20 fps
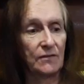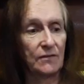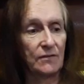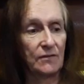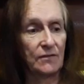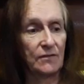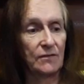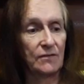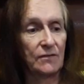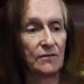
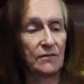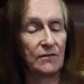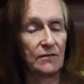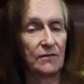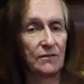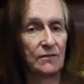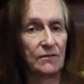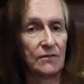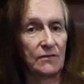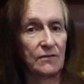
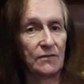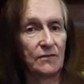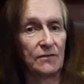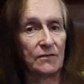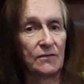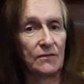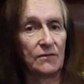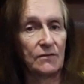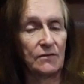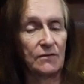
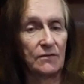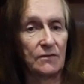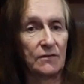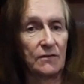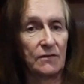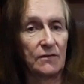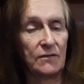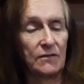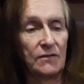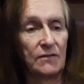
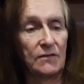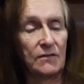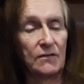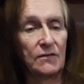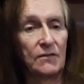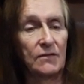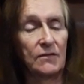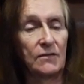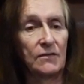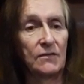
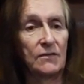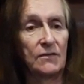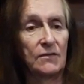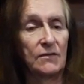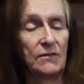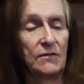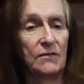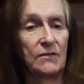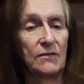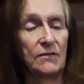
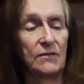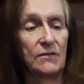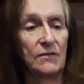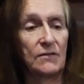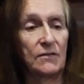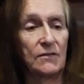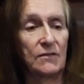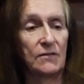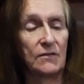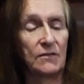
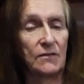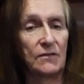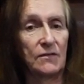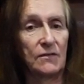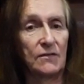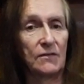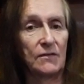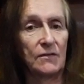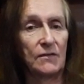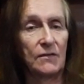
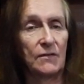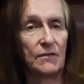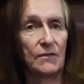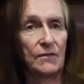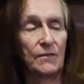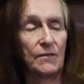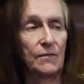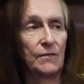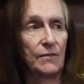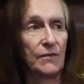
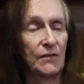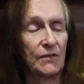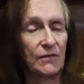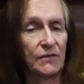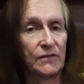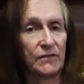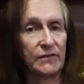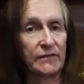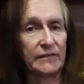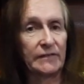
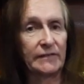No words are spoken by the person on screen.